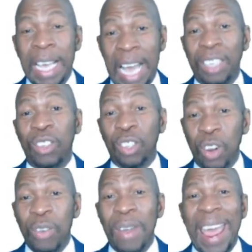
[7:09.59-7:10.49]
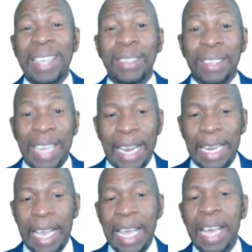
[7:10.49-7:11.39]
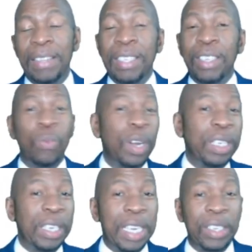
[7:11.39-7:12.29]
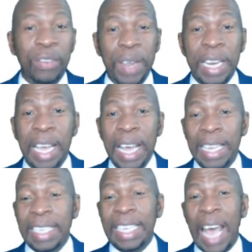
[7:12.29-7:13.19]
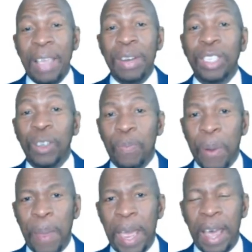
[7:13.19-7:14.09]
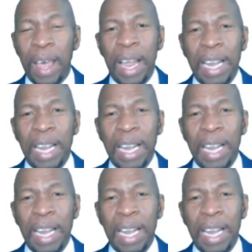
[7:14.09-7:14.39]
can show you exactly this is what you need to read. This is how you need to prepare.